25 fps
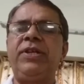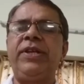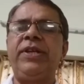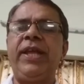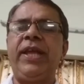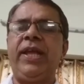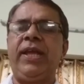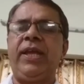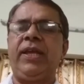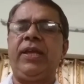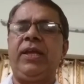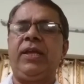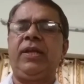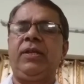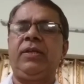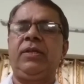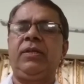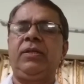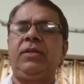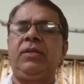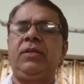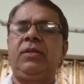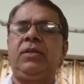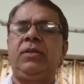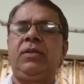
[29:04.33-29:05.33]
day
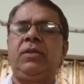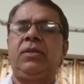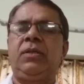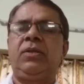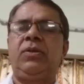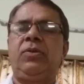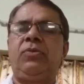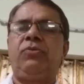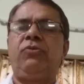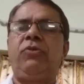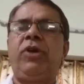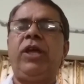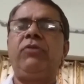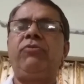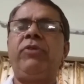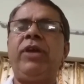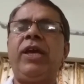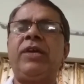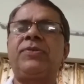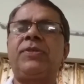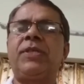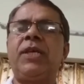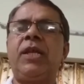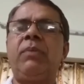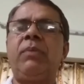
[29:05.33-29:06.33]
when we
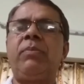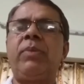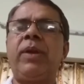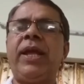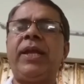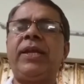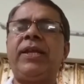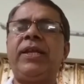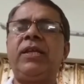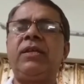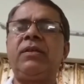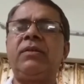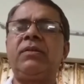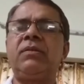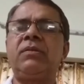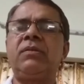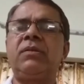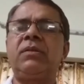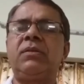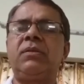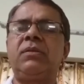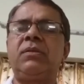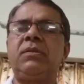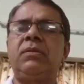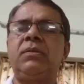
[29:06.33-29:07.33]
are celebrating
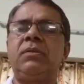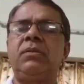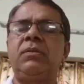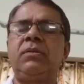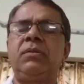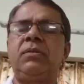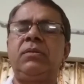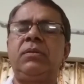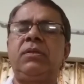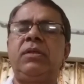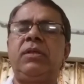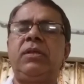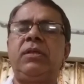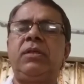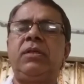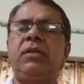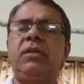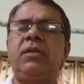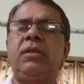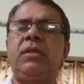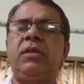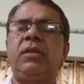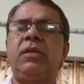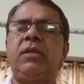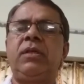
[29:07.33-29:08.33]

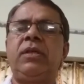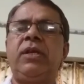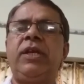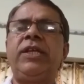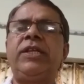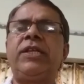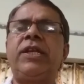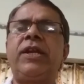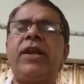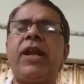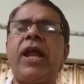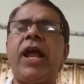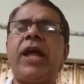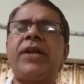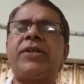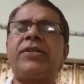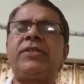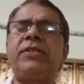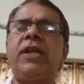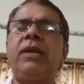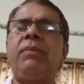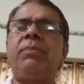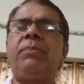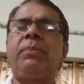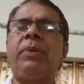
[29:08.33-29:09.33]

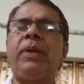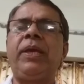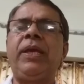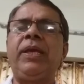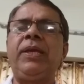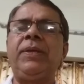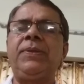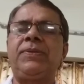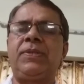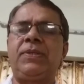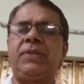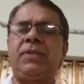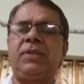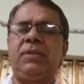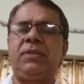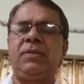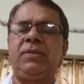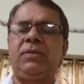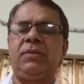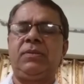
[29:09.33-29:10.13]
international peace.